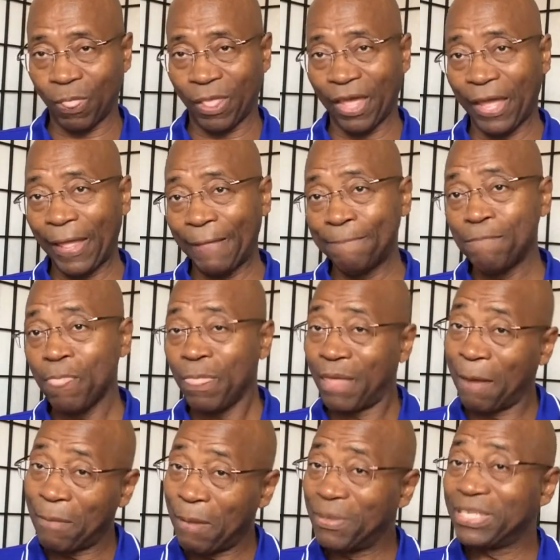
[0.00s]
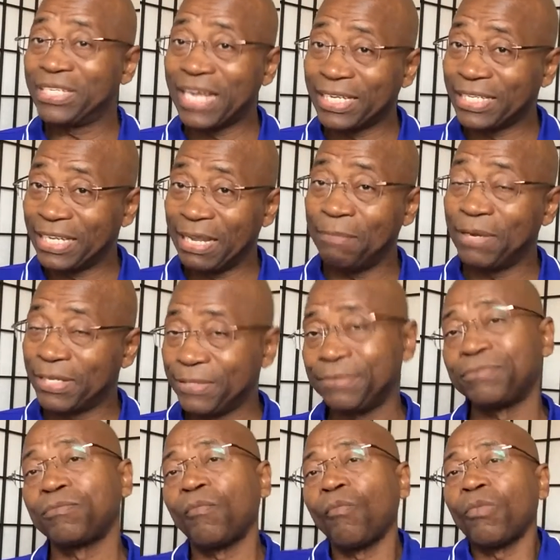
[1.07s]
Okay? That may be seen as a limit,
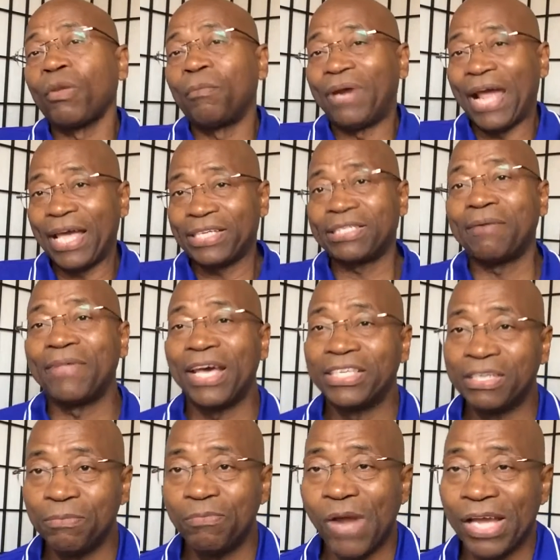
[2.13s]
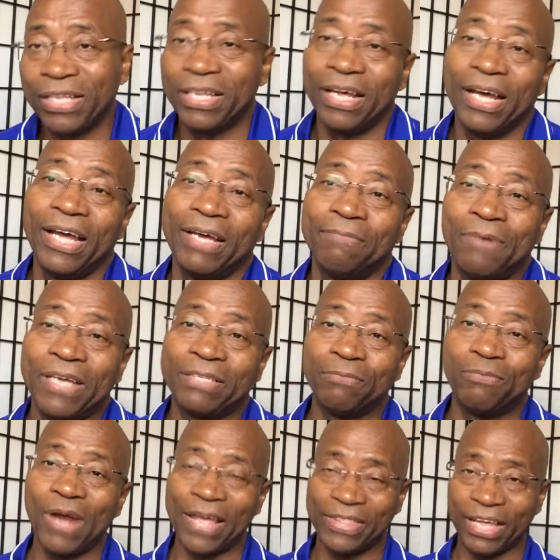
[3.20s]
but I accept it as a, as
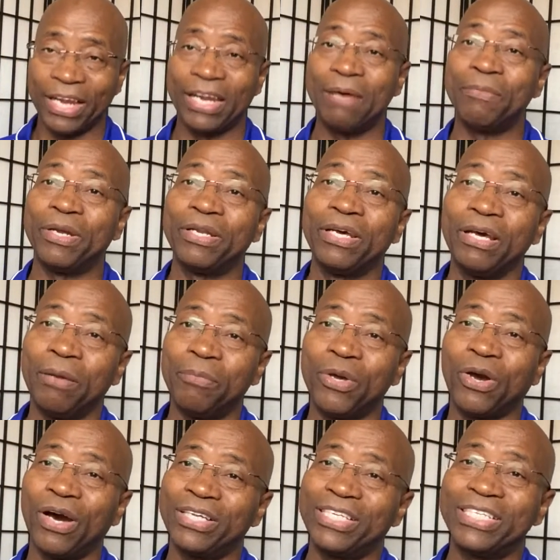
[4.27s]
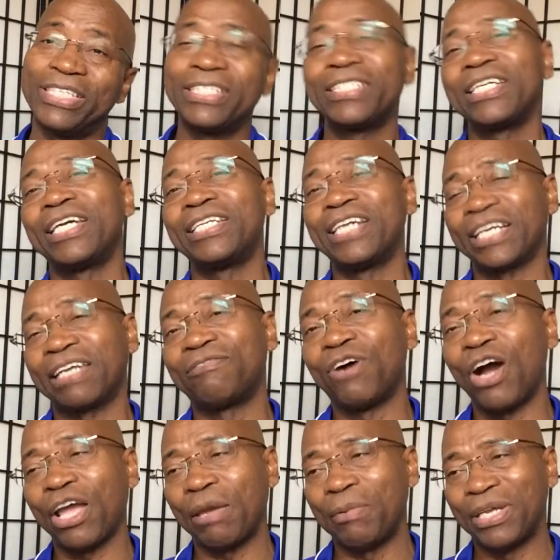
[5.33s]
a practical limit because this is an inductive
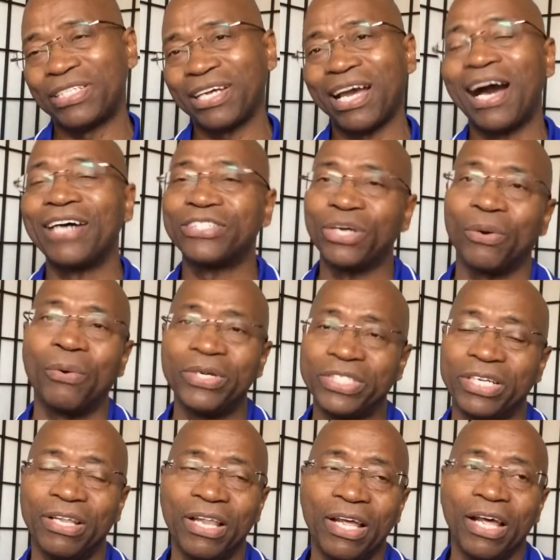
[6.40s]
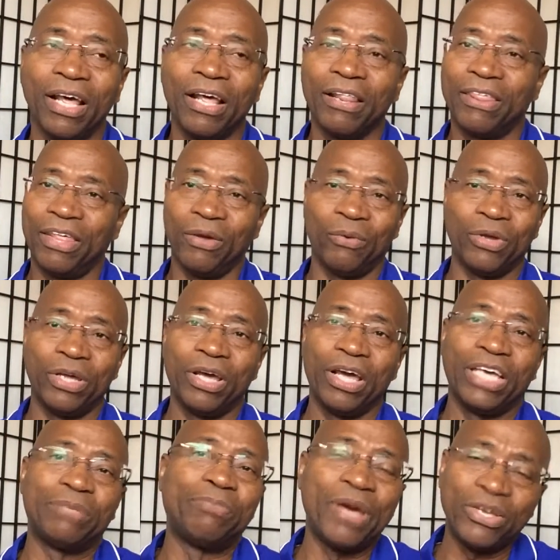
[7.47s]
argument. It's a consequential theory.
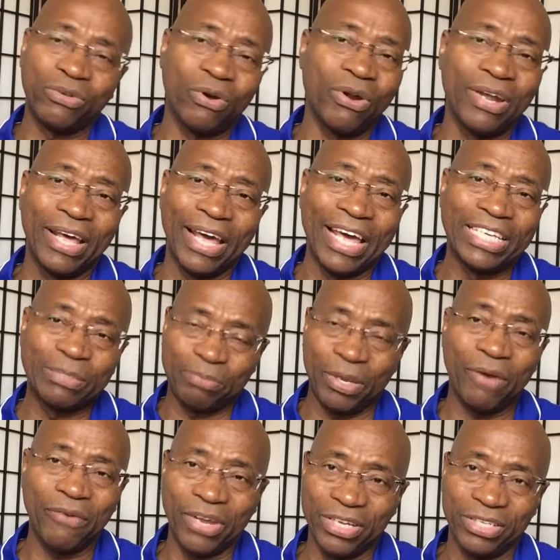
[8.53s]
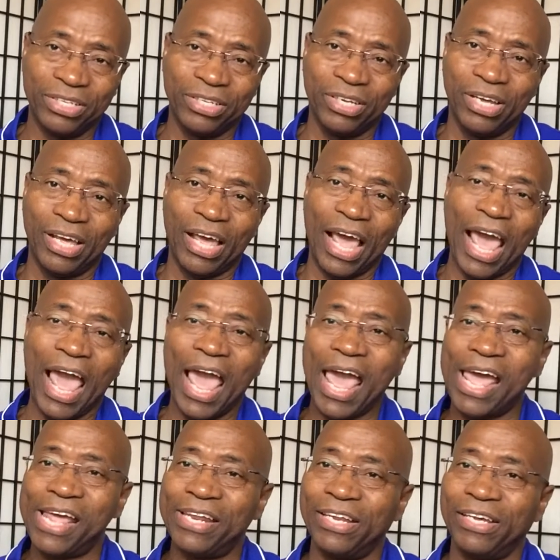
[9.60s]
It's based on experience.
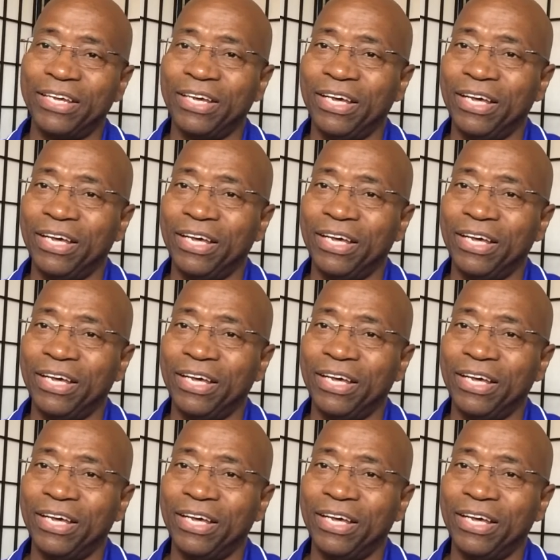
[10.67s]
And